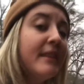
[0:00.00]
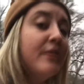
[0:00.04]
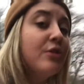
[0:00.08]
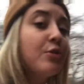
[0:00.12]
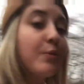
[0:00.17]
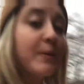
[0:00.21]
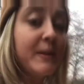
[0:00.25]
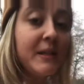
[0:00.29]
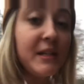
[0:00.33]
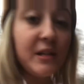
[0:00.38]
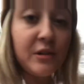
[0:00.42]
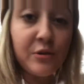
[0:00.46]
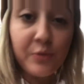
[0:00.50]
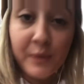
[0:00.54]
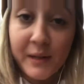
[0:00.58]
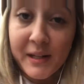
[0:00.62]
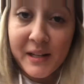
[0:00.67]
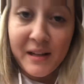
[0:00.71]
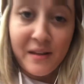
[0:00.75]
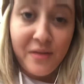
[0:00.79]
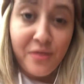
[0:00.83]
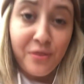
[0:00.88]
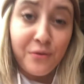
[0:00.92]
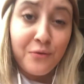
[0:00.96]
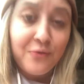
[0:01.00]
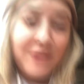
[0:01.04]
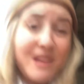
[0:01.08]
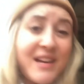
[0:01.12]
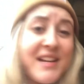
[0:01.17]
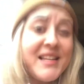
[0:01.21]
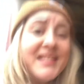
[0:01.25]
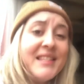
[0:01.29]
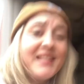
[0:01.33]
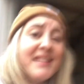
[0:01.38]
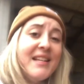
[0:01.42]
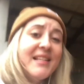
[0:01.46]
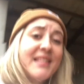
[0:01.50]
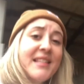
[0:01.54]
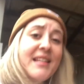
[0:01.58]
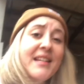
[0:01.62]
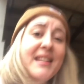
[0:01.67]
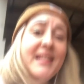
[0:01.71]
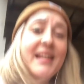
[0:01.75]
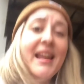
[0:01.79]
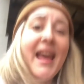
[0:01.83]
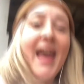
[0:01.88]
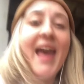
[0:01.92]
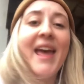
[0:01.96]
2023
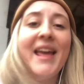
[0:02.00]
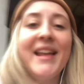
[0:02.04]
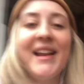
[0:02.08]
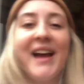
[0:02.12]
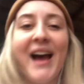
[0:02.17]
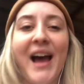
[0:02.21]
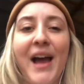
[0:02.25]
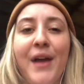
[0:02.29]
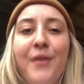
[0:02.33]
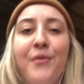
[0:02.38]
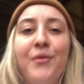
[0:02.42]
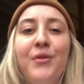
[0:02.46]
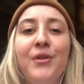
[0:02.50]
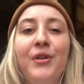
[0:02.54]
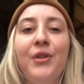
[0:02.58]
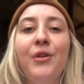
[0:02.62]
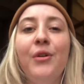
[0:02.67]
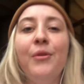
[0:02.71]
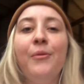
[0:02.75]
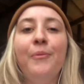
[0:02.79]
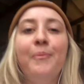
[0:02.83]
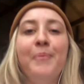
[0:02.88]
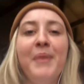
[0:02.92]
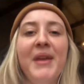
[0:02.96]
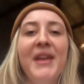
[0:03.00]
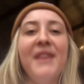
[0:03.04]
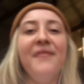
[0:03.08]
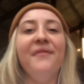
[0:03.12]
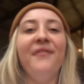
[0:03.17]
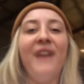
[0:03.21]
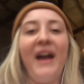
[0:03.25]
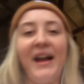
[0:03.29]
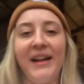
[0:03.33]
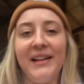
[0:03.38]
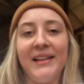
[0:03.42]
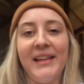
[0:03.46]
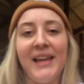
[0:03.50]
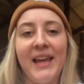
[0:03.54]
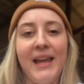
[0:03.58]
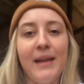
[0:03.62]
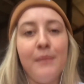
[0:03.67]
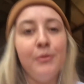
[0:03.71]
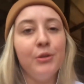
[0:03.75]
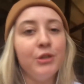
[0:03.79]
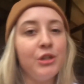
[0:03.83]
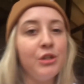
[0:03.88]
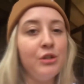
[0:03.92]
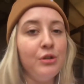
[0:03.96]
season and I will be finally
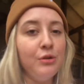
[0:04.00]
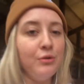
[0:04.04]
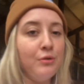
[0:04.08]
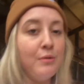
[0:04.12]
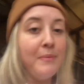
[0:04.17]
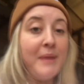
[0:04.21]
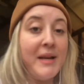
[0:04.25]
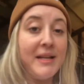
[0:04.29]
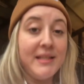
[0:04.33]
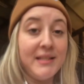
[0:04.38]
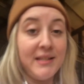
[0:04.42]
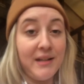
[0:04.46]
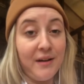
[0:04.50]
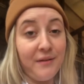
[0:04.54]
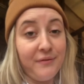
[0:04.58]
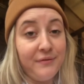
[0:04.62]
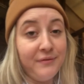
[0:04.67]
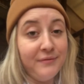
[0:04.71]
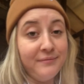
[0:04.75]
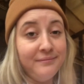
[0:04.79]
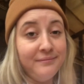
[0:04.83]
able to do the big stuff.